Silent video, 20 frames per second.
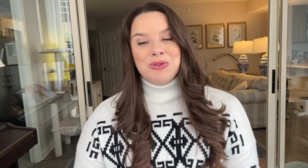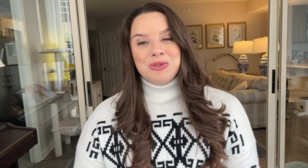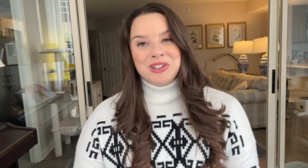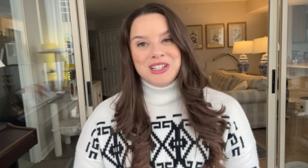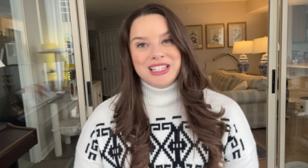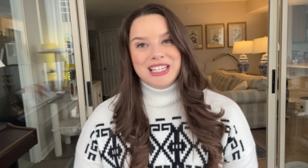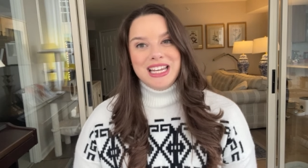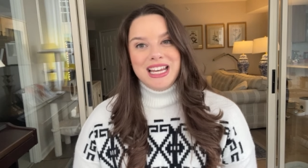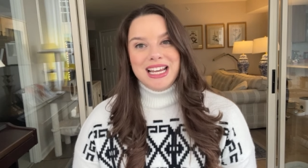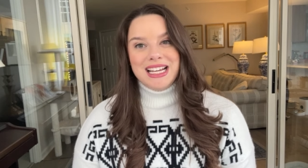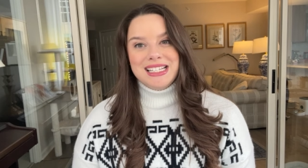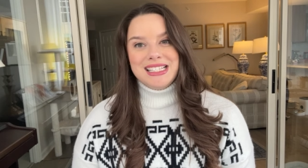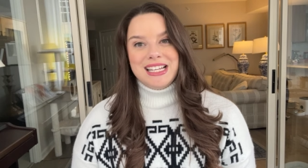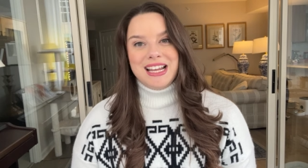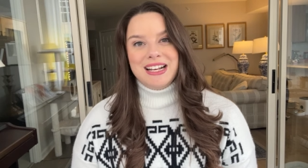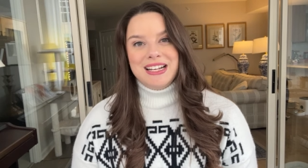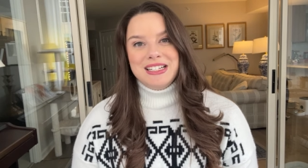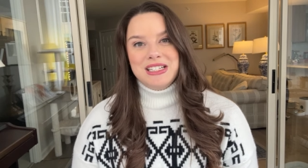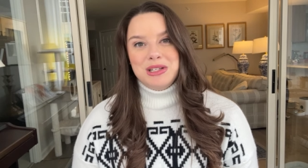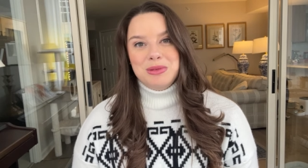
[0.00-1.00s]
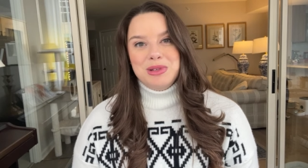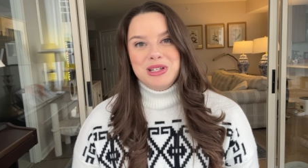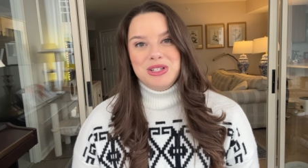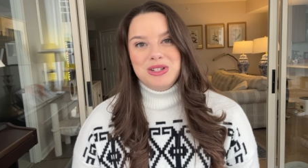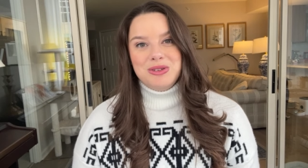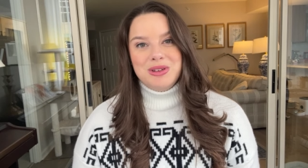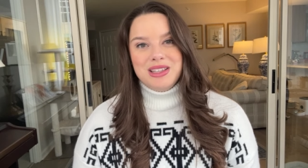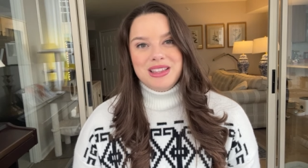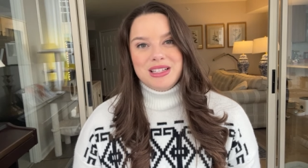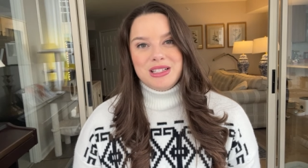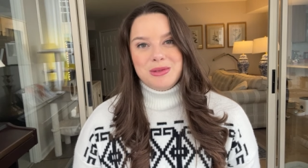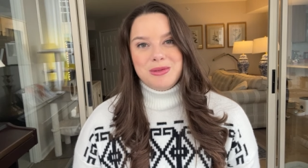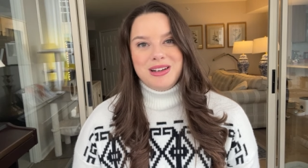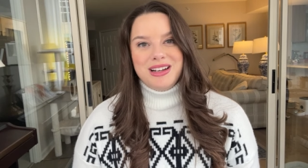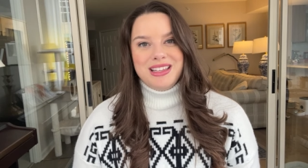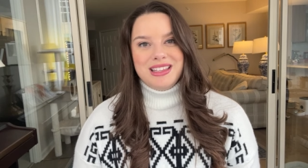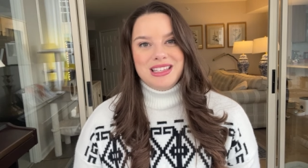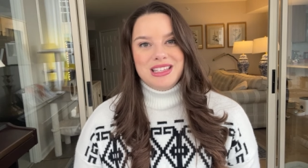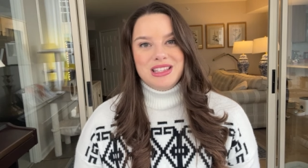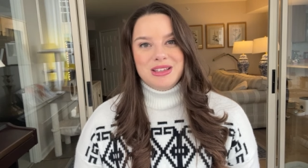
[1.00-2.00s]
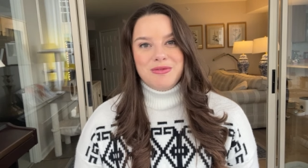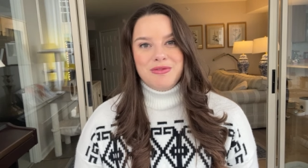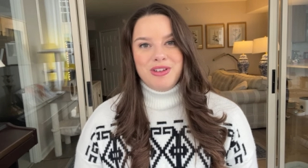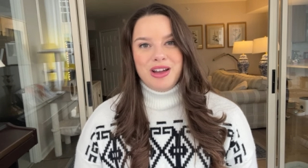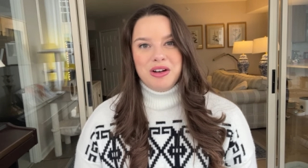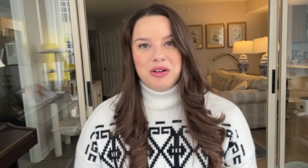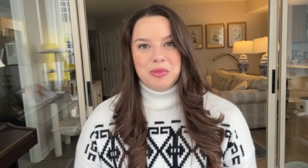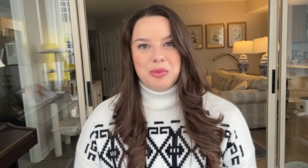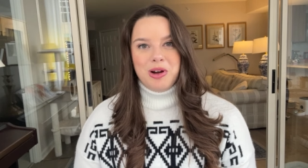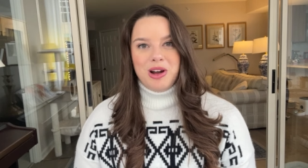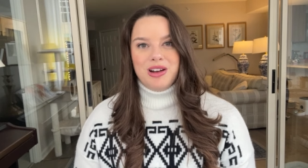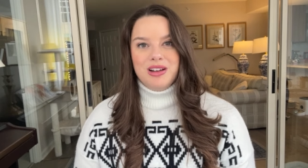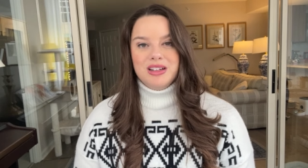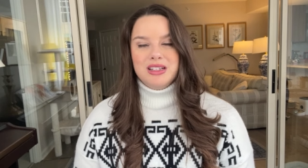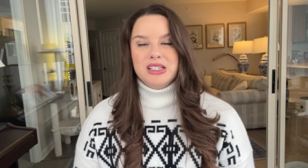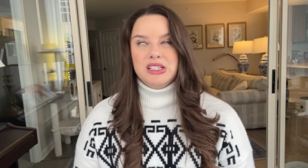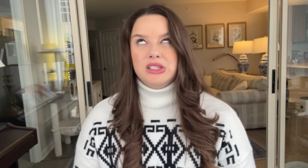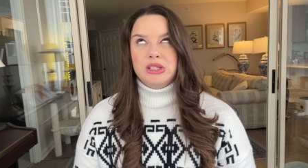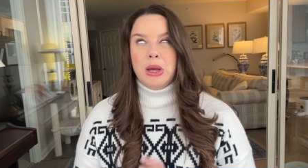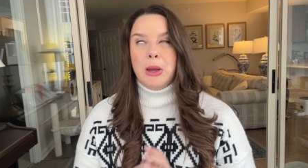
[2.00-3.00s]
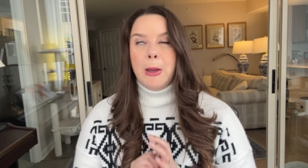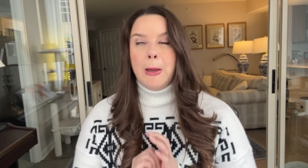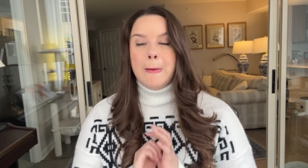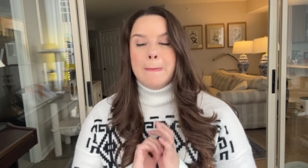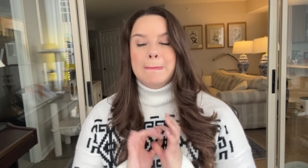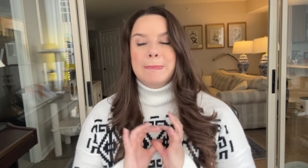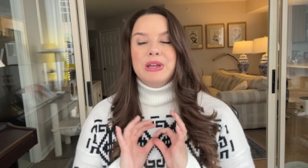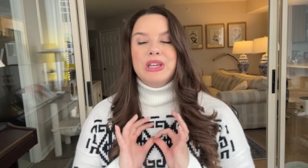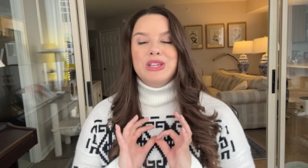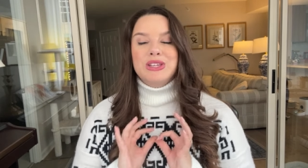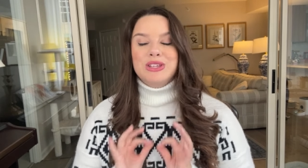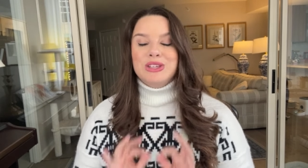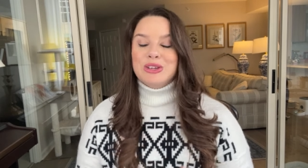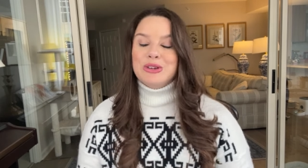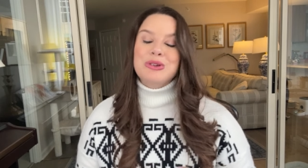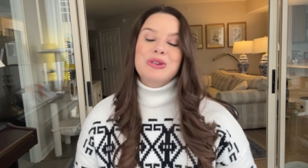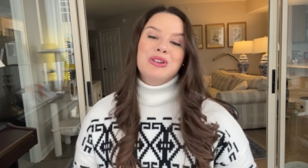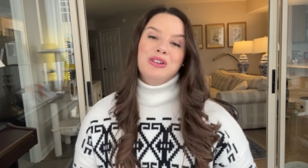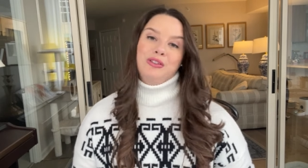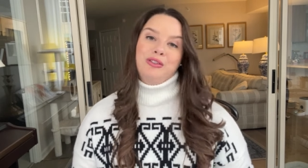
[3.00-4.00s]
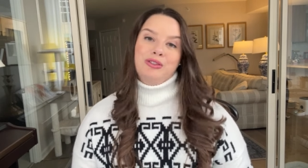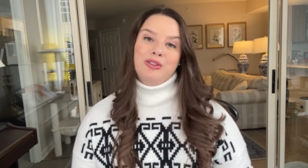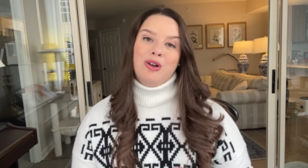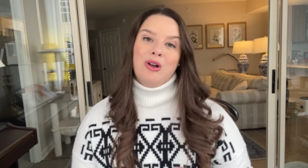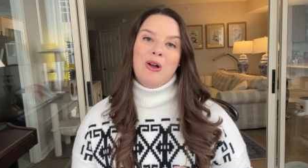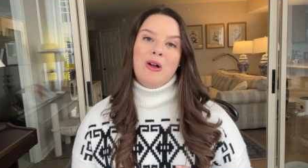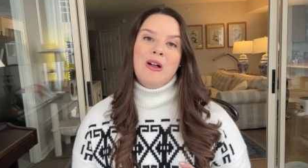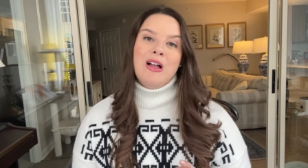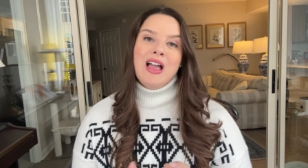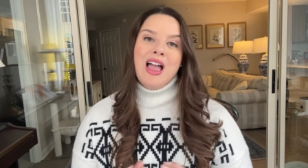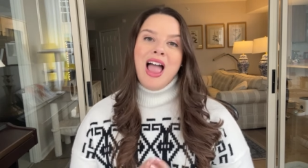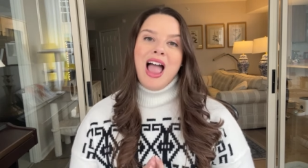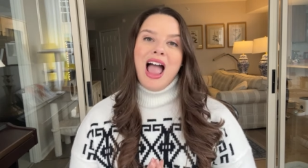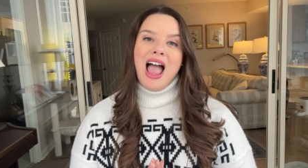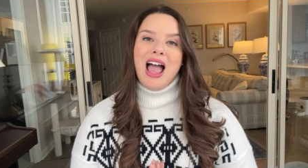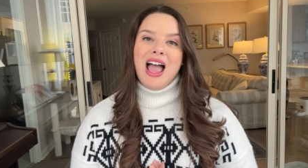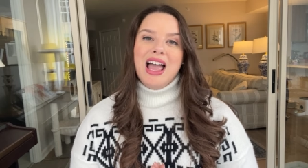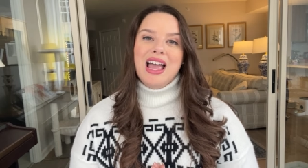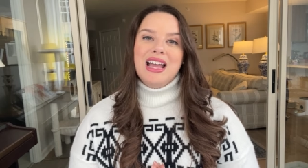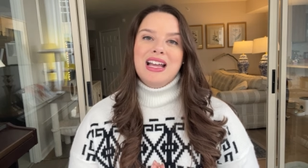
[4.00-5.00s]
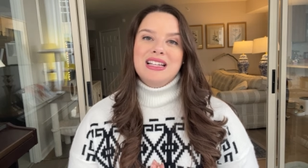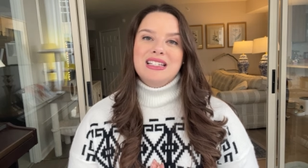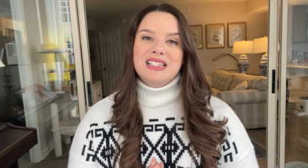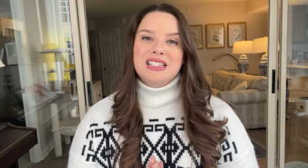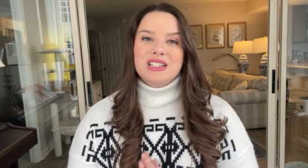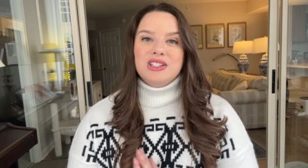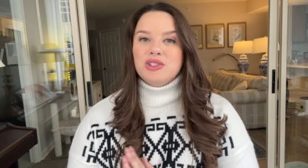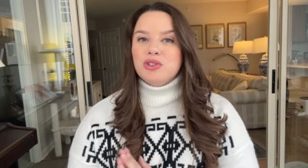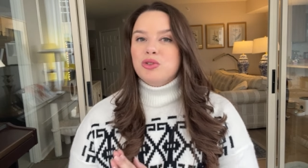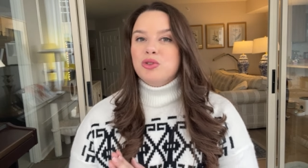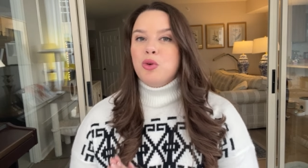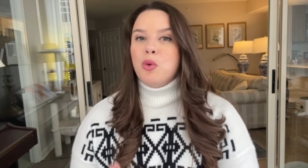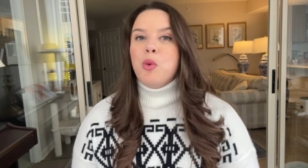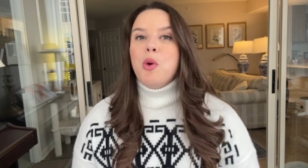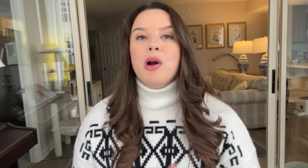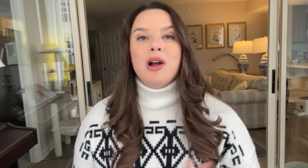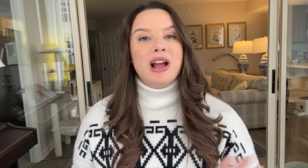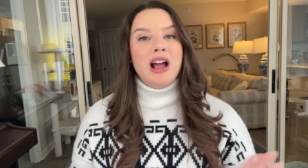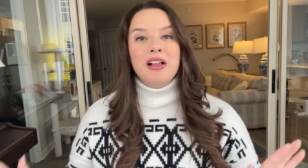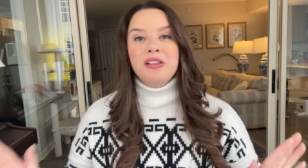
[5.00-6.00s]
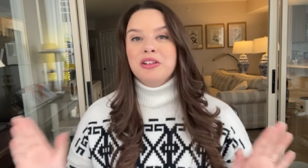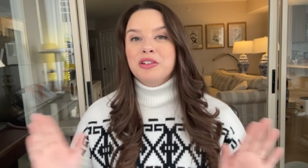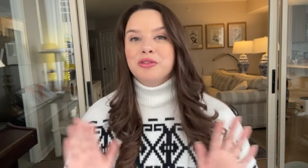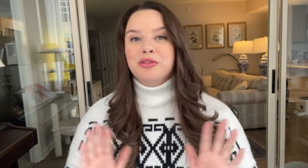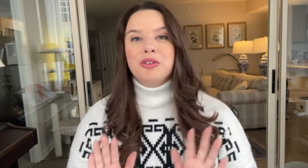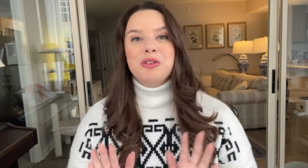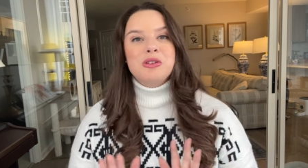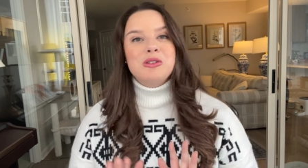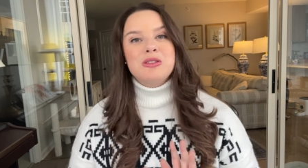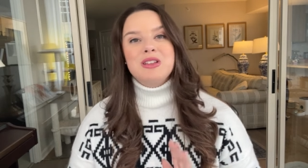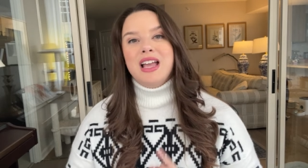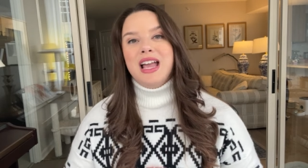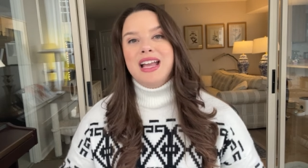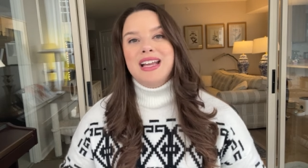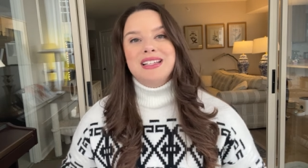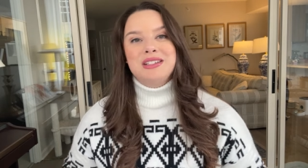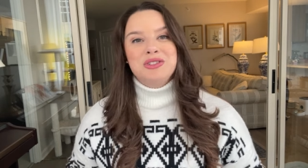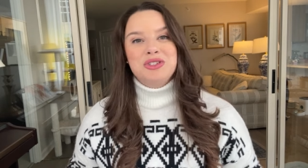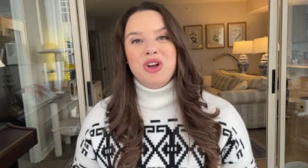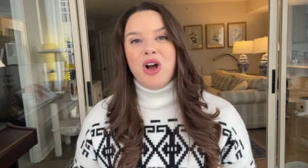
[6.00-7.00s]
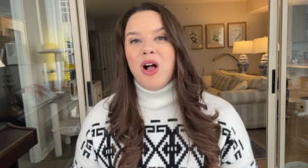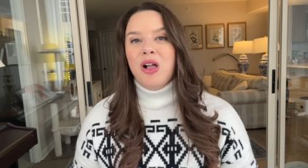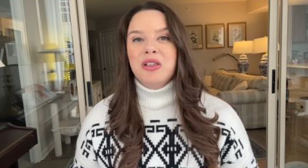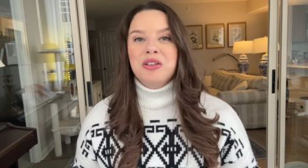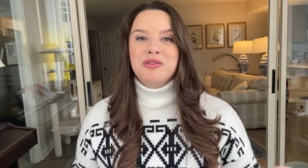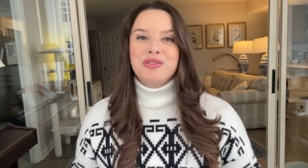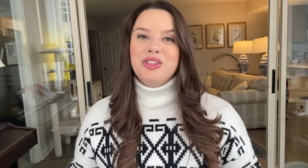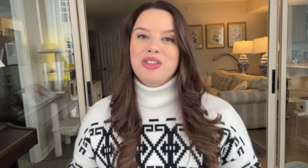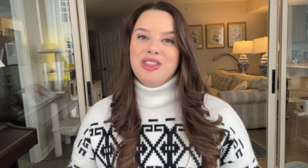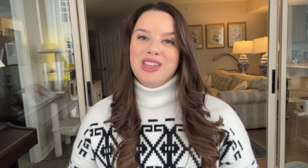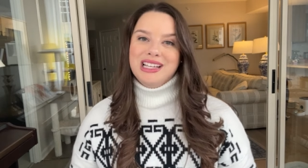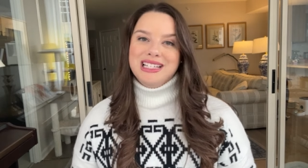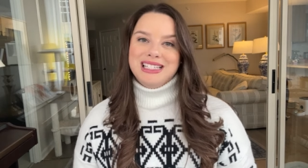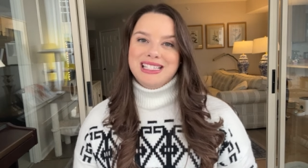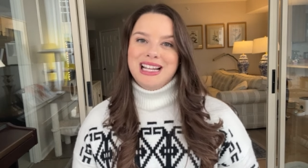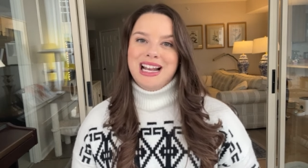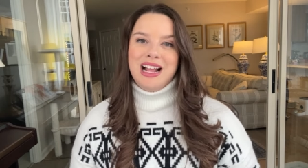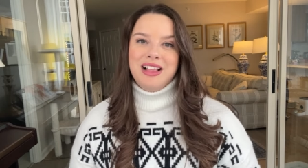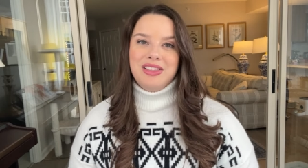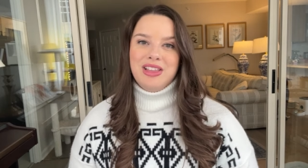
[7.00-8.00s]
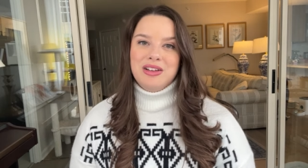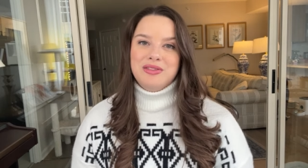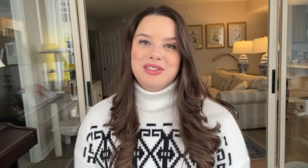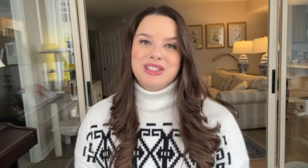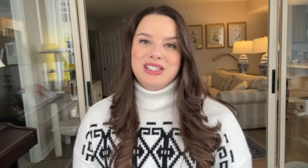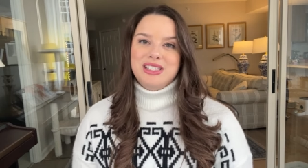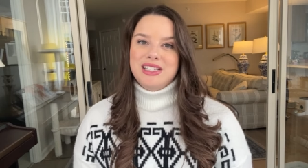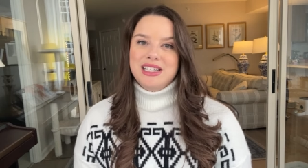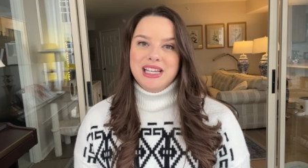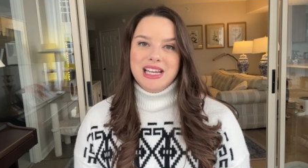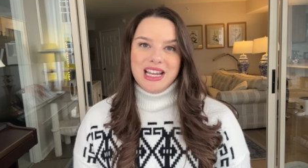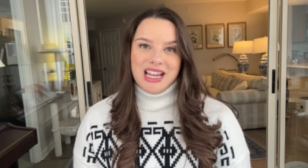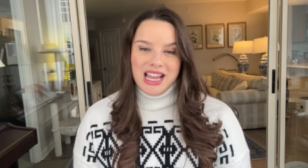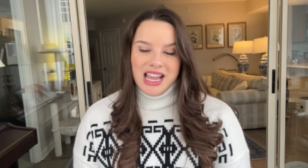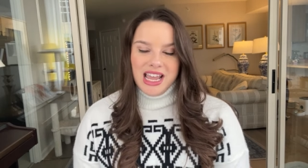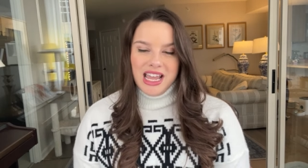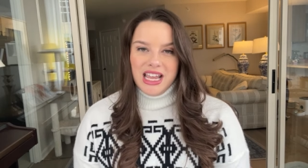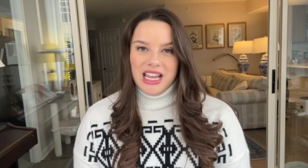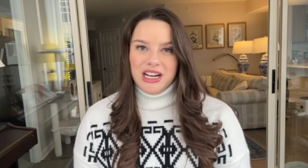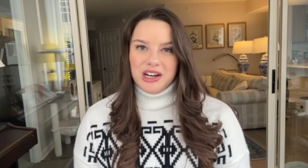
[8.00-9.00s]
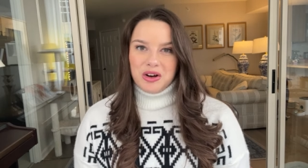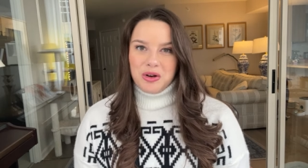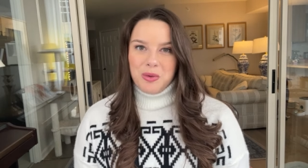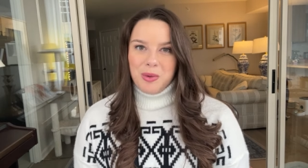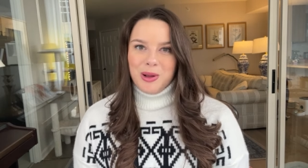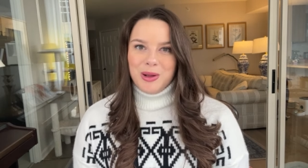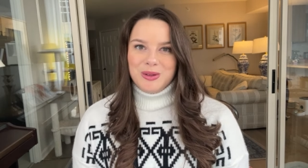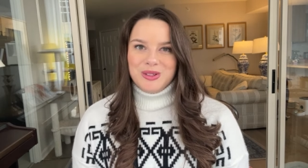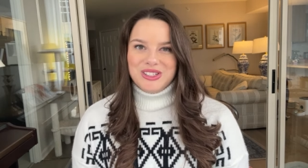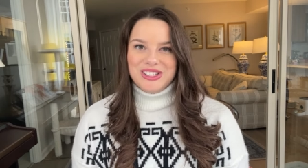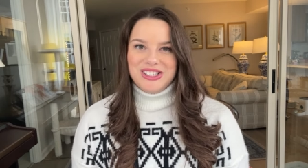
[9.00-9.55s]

really excited to be doing this one. I think the final product is beautiful and is colorful and all of the things that I love to see in a quilt.